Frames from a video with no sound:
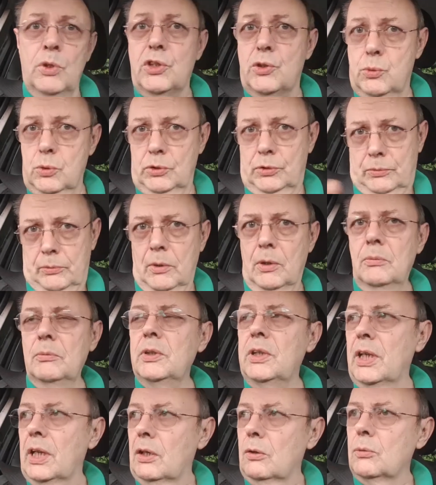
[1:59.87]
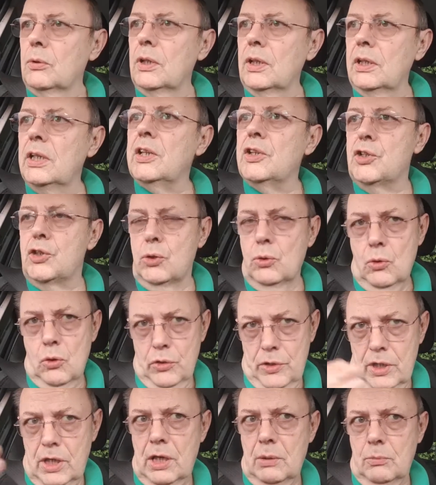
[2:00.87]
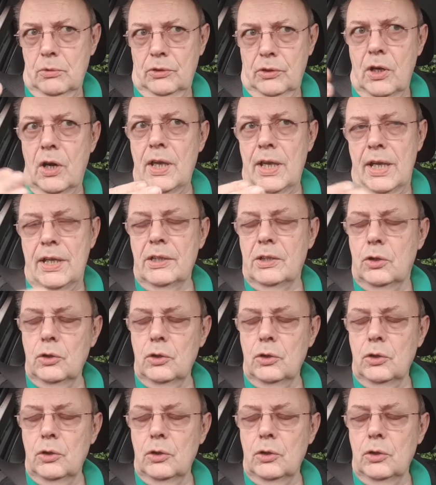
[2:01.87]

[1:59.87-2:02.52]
which would, you know, ensure that I was I had a